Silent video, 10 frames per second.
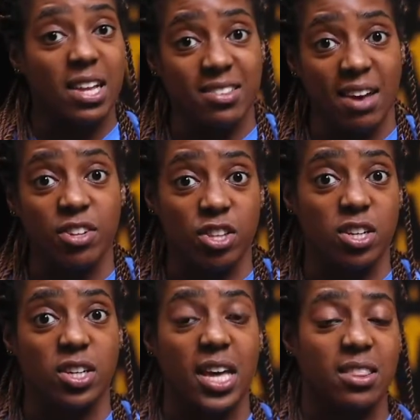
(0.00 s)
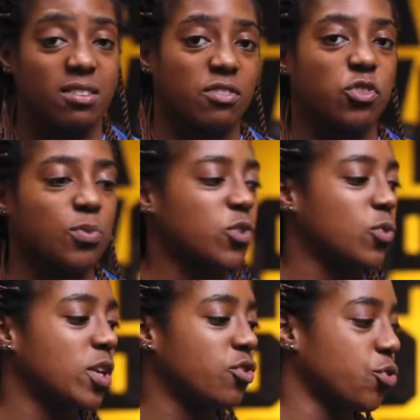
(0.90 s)
let's have a look at the difference
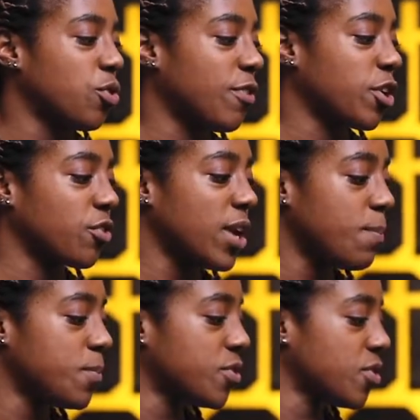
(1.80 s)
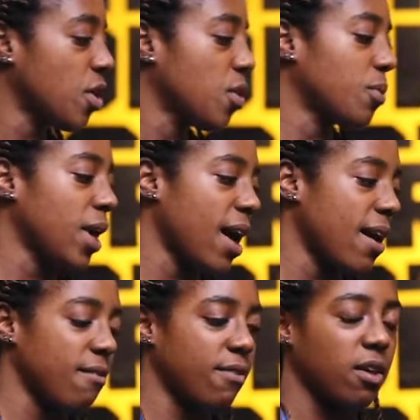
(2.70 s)
between two of our grips. We
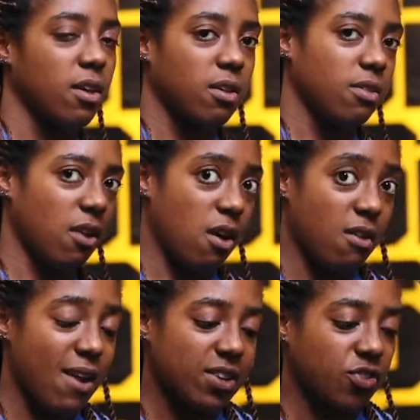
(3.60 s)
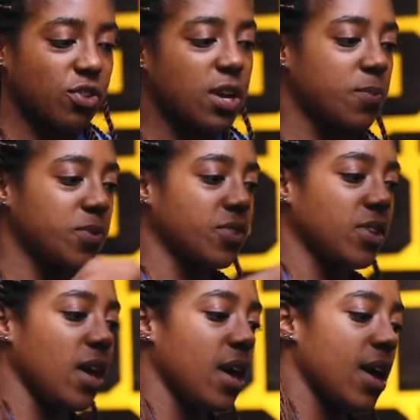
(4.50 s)
have the RX grips,
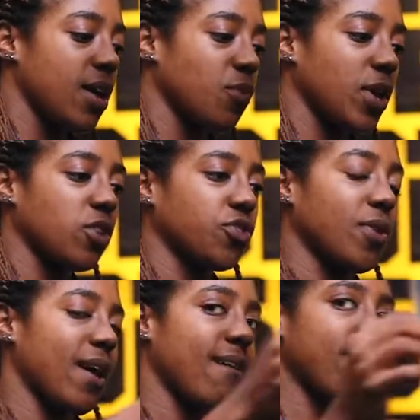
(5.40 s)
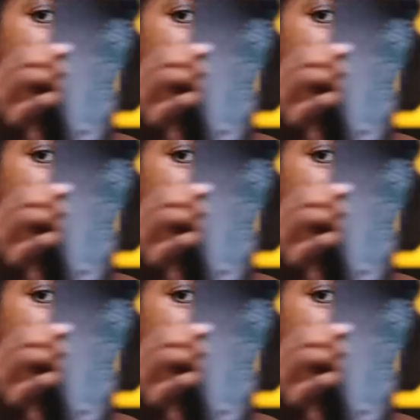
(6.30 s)
and we also have